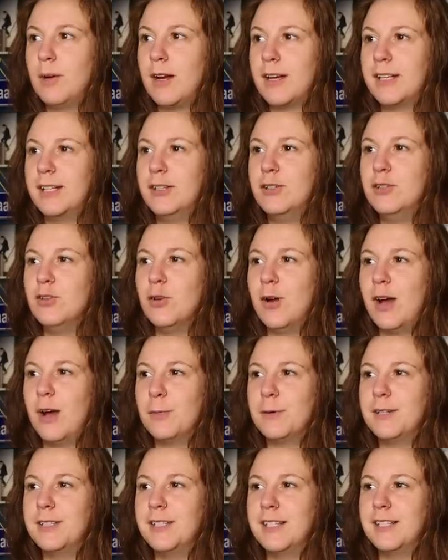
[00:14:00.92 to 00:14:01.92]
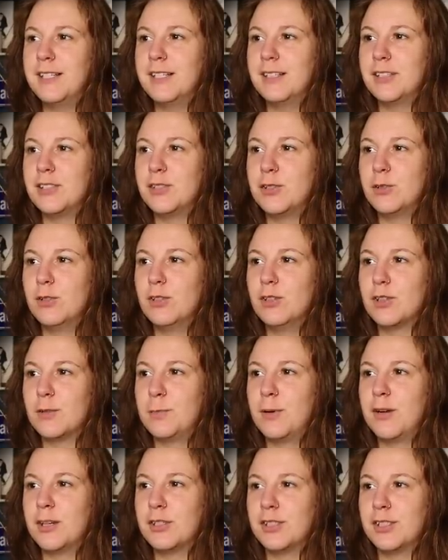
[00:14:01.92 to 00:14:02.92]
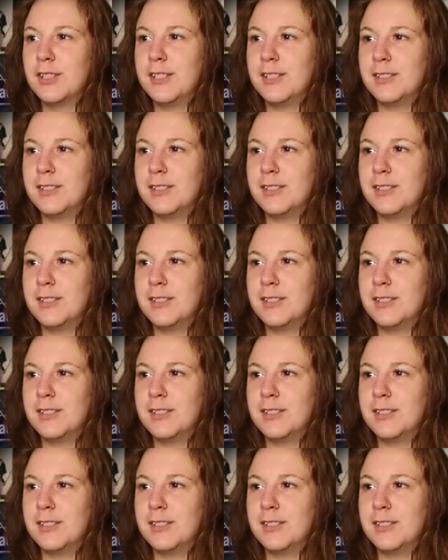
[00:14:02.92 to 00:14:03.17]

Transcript: Rocky, do you know how ridiculous you look punching